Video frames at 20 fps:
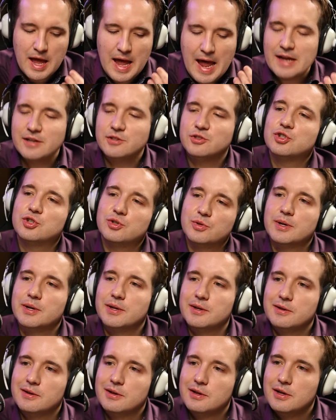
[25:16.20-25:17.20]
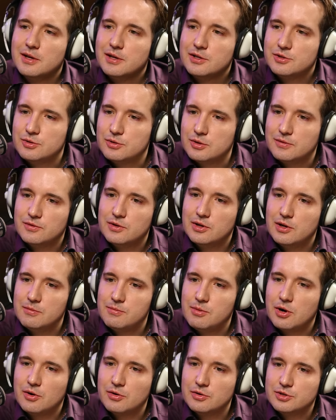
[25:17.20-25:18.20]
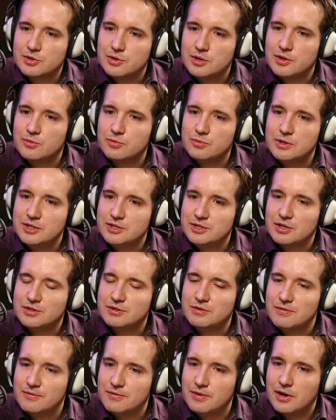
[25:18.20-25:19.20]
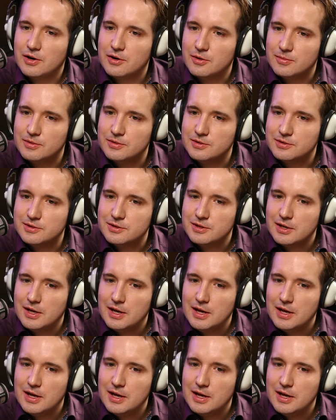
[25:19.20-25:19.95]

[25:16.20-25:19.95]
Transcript: entering sort of the laboratory, the research environment?